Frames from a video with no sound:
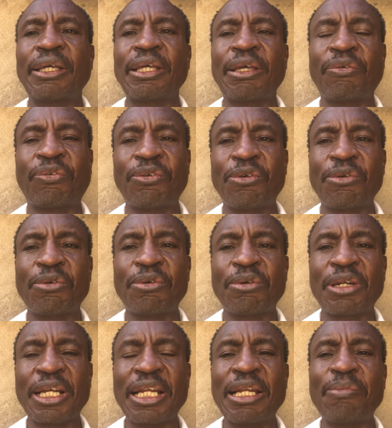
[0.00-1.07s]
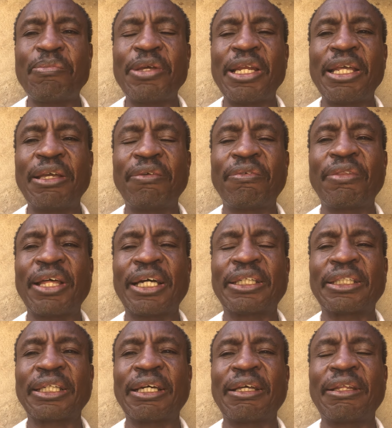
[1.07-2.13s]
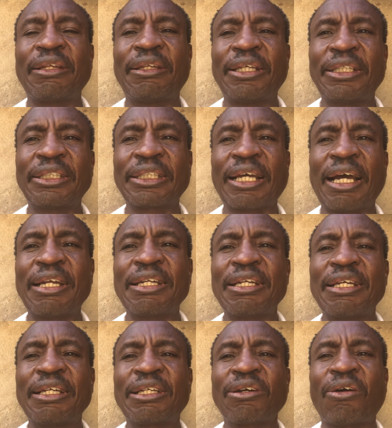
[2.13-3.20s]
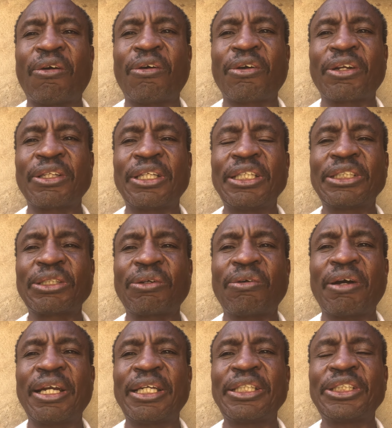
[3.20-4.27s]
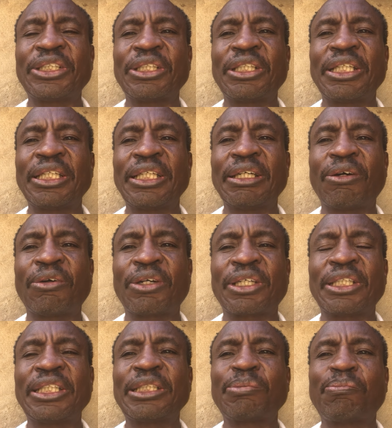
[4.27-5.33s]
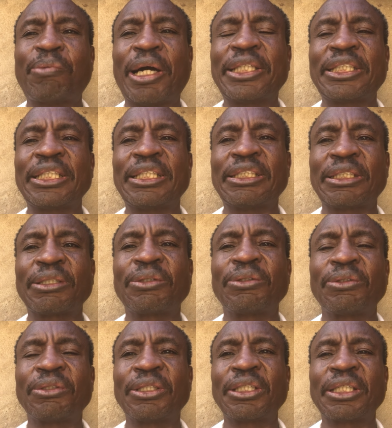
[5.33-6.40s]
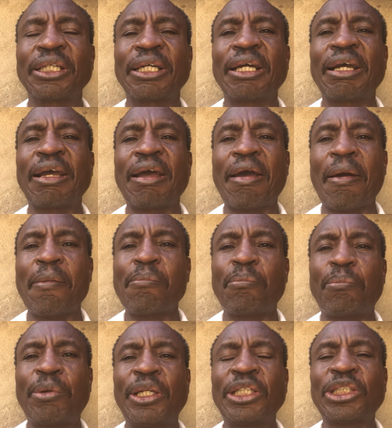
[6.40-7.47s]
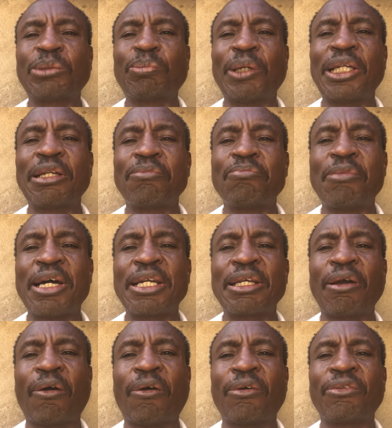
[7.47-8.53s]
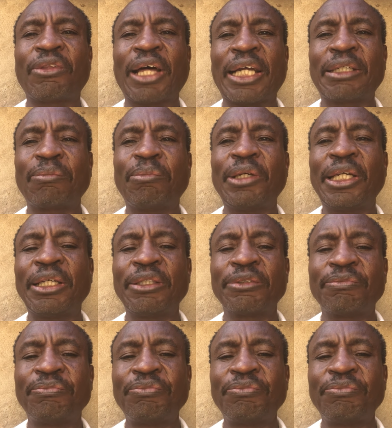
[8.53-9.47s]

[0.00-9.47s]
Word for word: If you really believe that this candidate or this coalition or this party is good, please spend money on that belief.